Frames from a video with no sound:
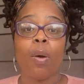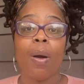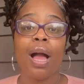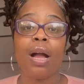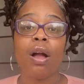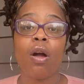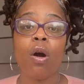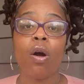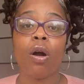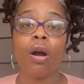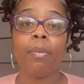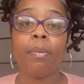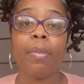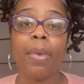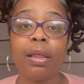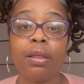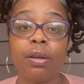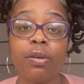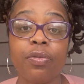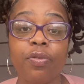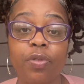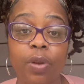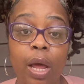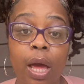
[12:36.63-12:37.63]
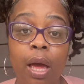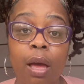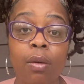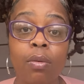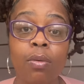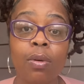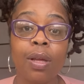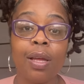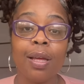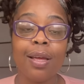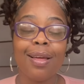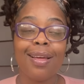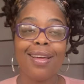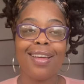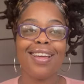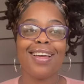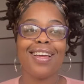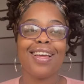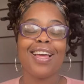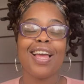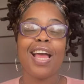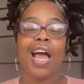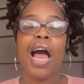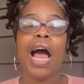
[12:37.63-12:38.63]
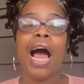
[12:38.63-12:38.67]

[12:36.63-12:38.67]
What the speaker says: I call her mother flow.